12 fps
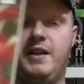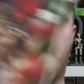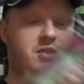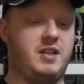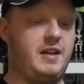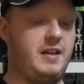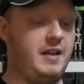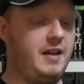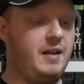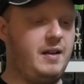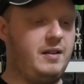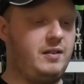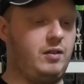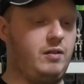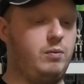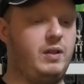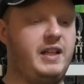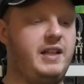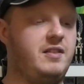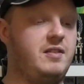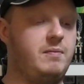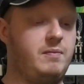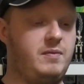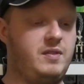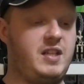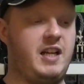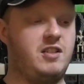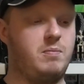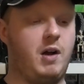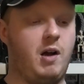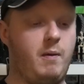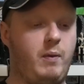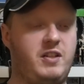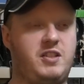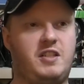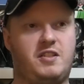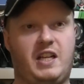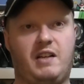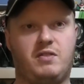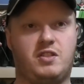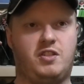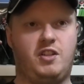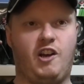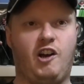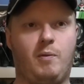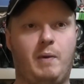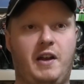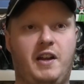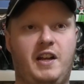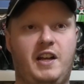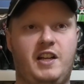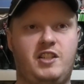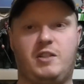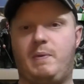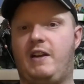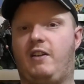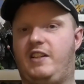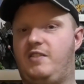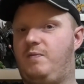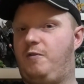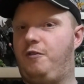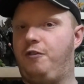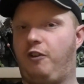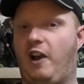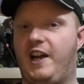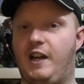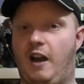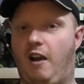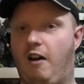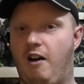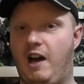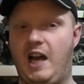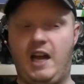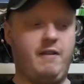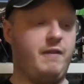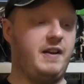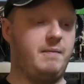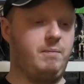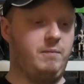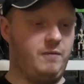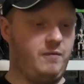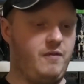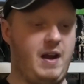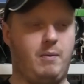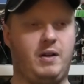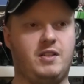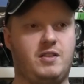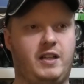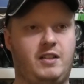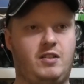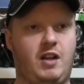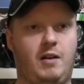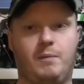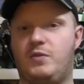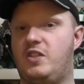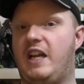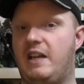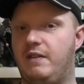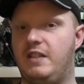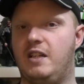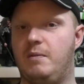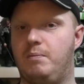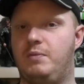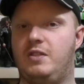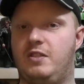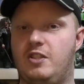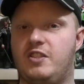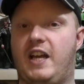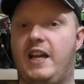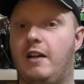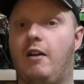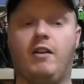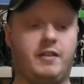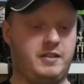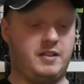There was a sort of really intense moment where she saves this girl, but she's being flayed alive, and Vampirilla's like, I'm saving you, just hang on.